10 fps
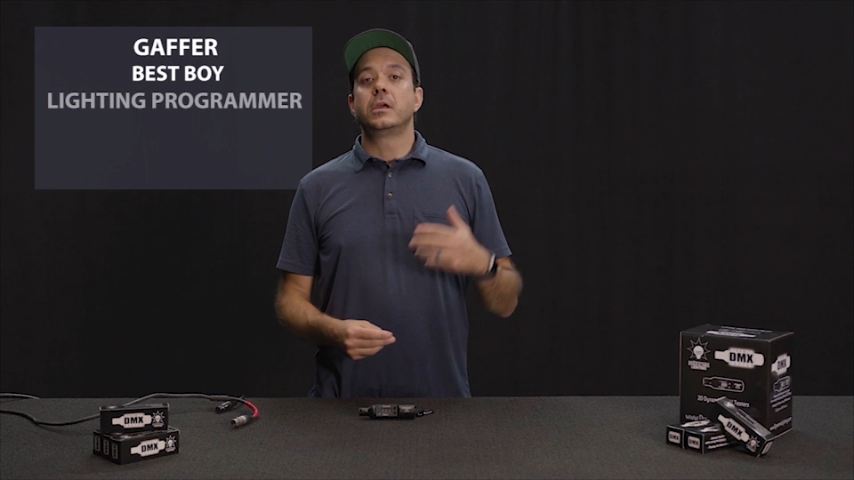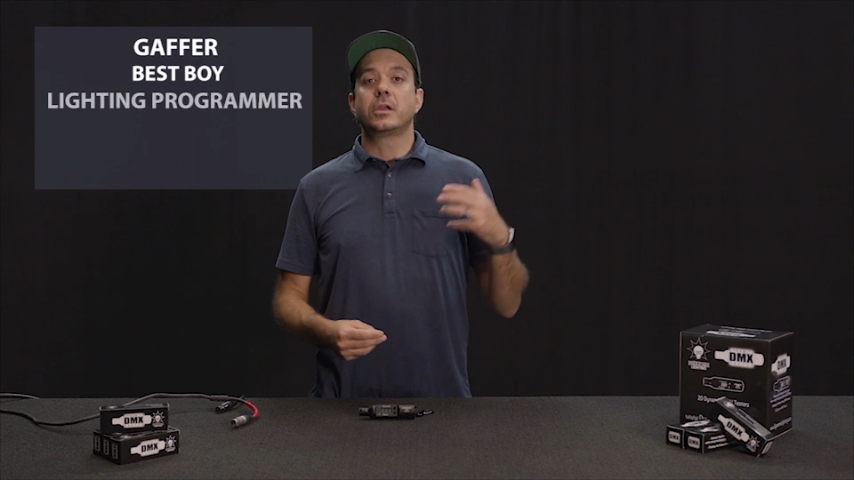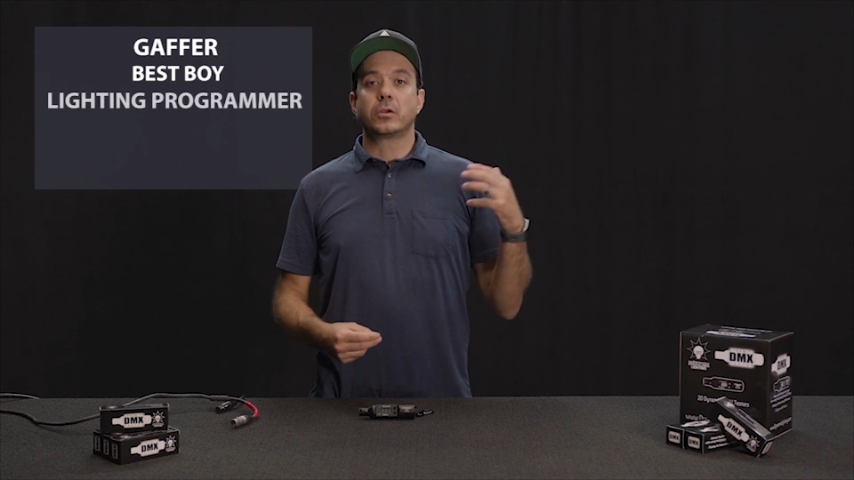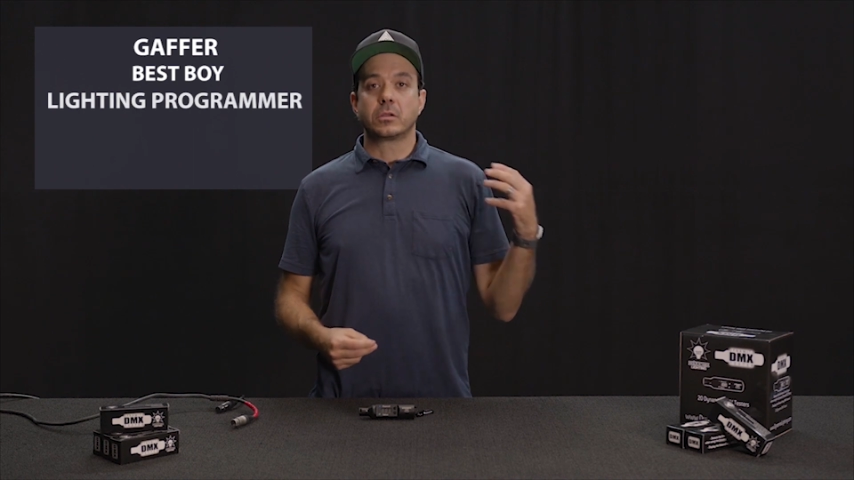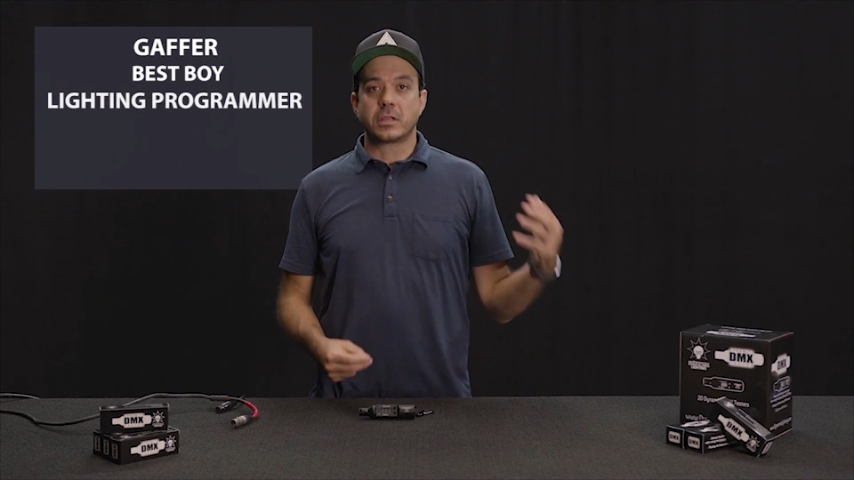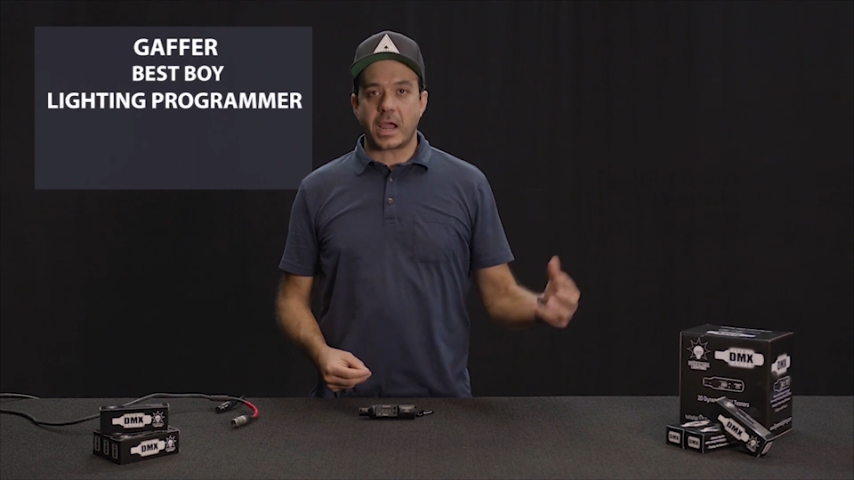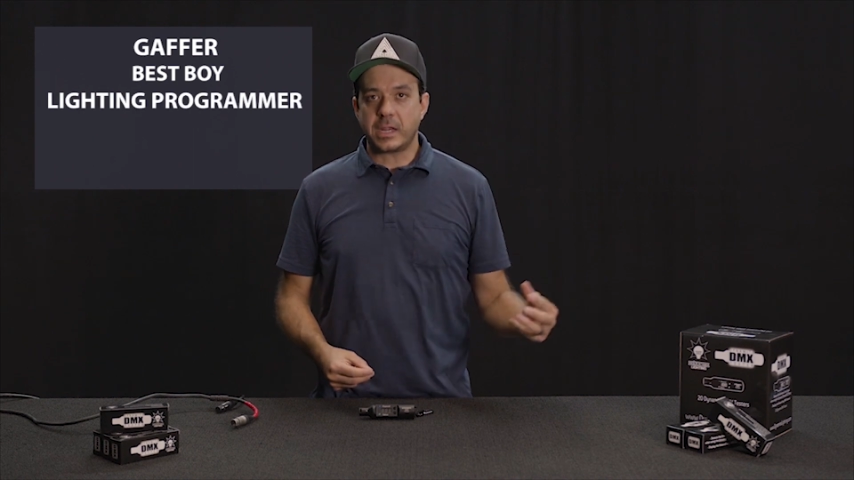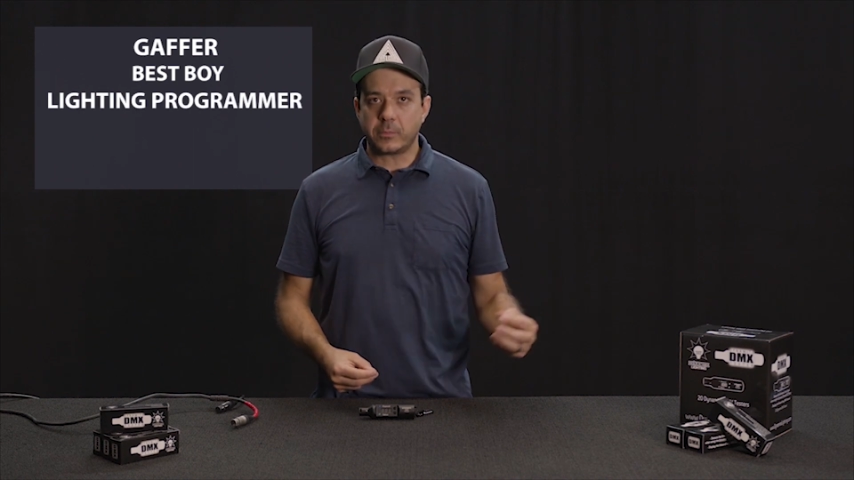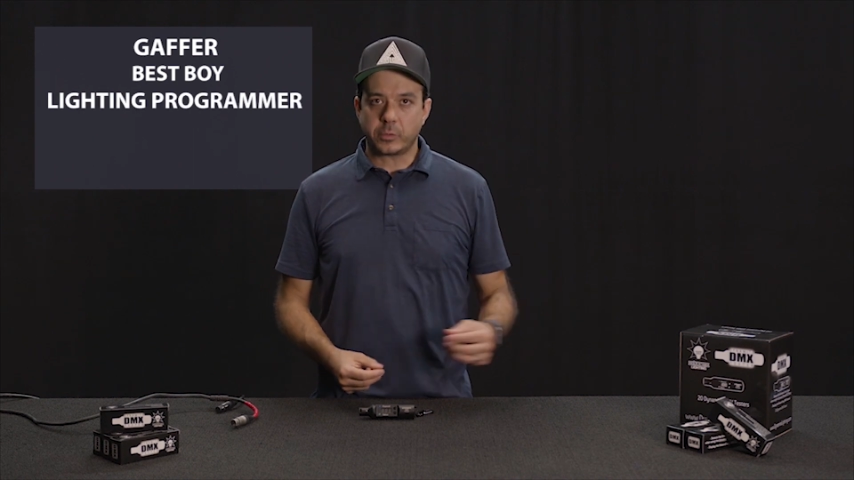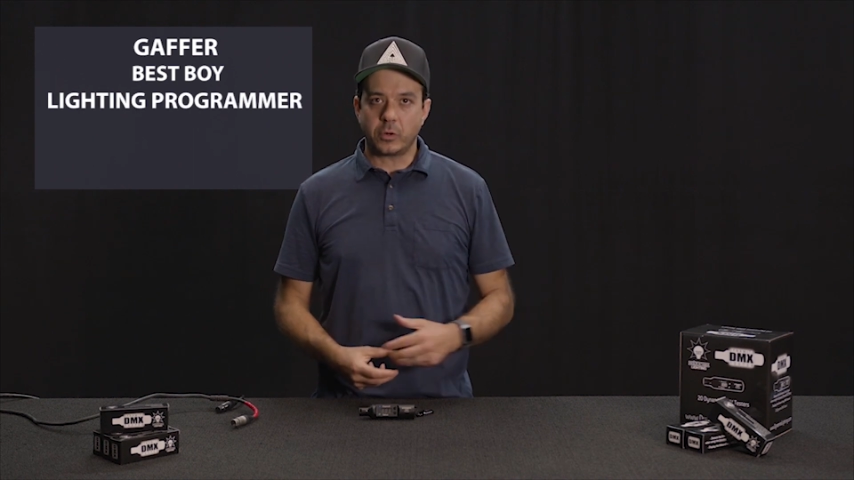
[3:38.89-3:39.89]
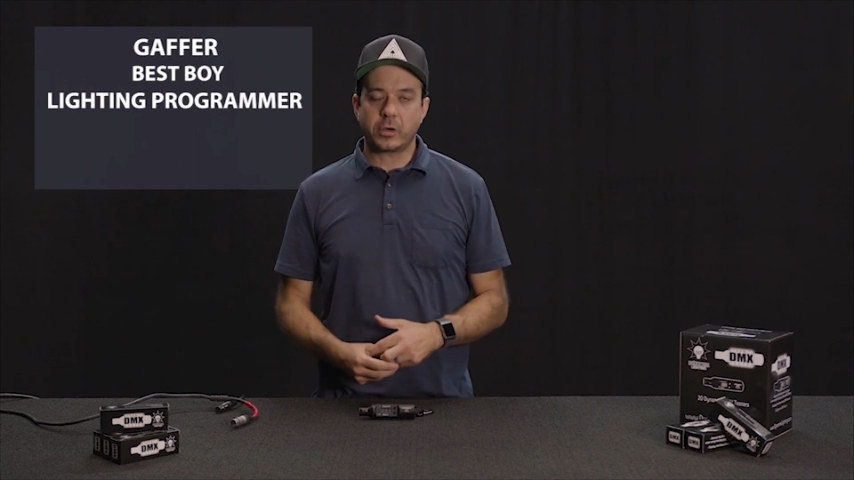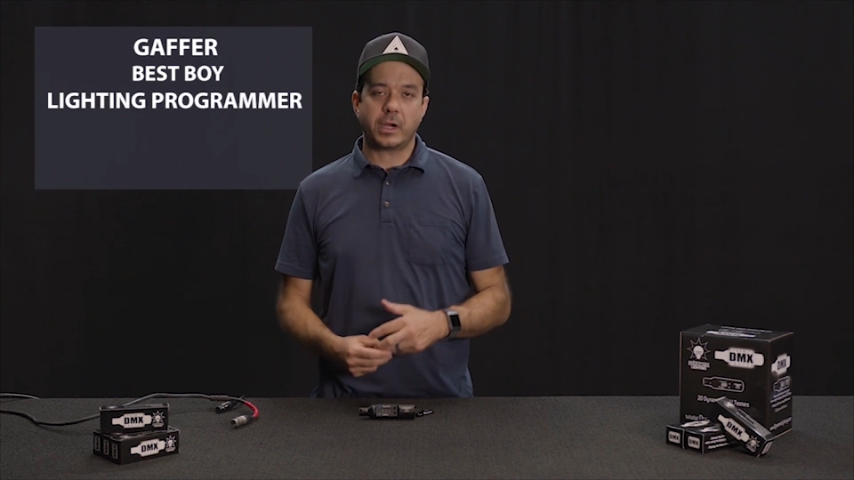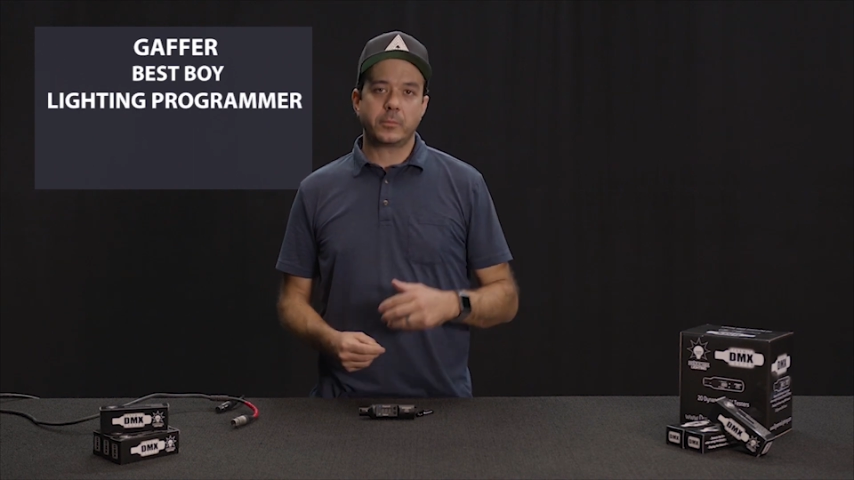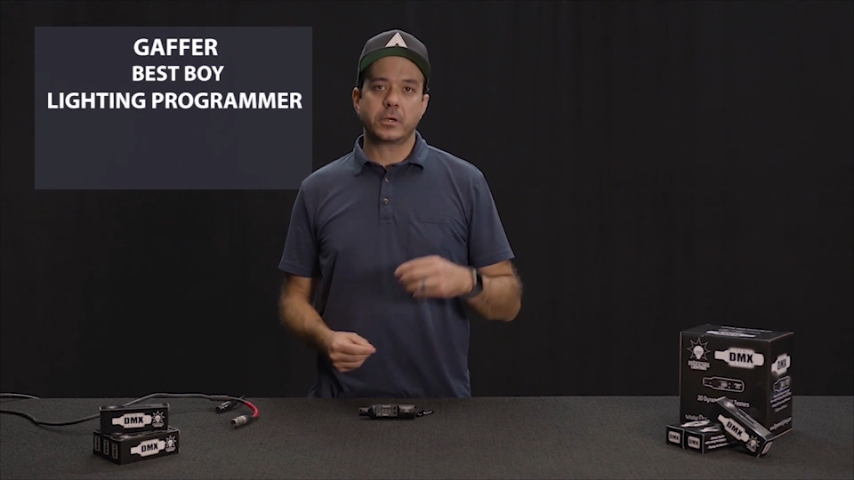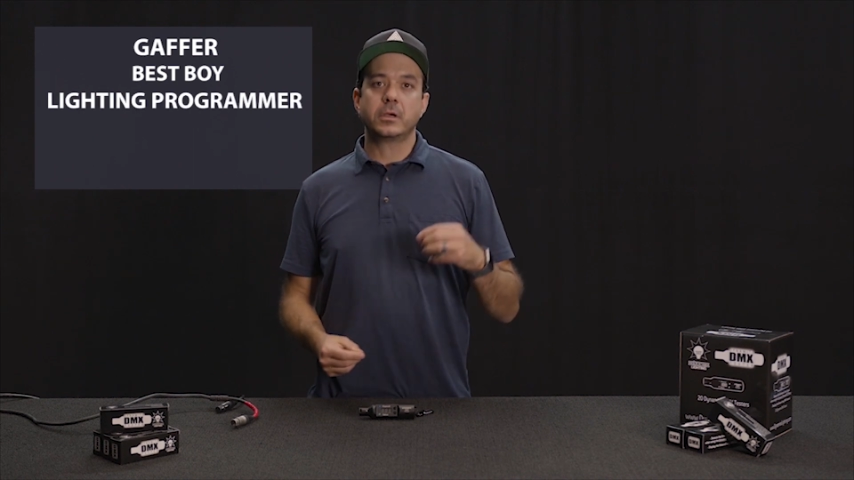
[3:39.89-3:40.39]
your lighting
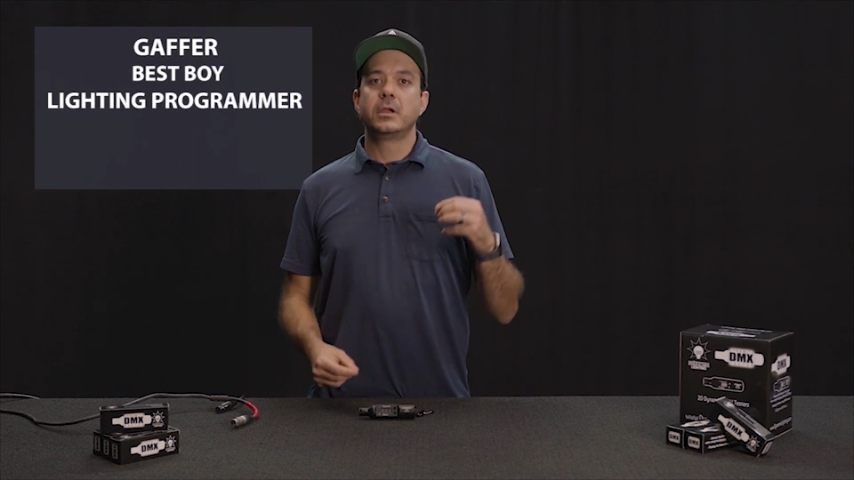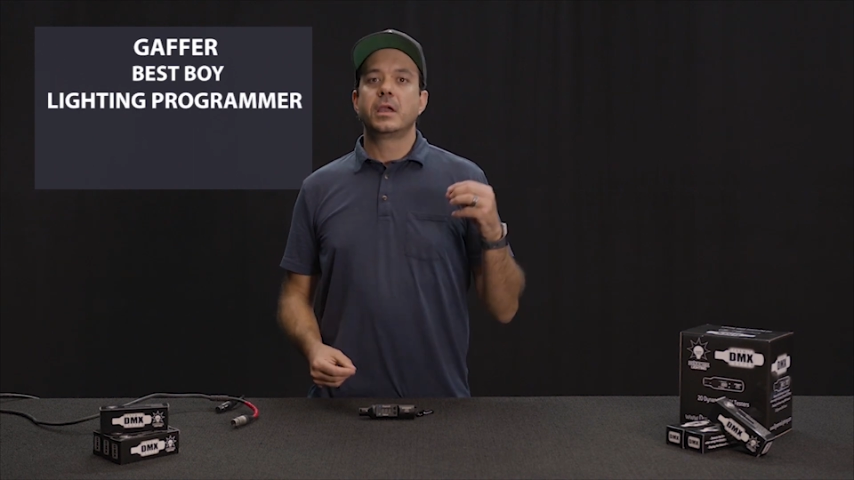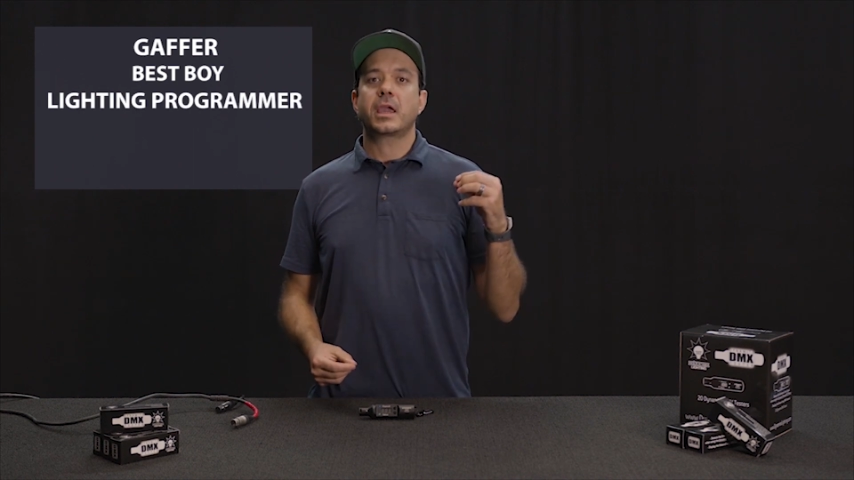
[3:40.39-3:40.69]
programmer,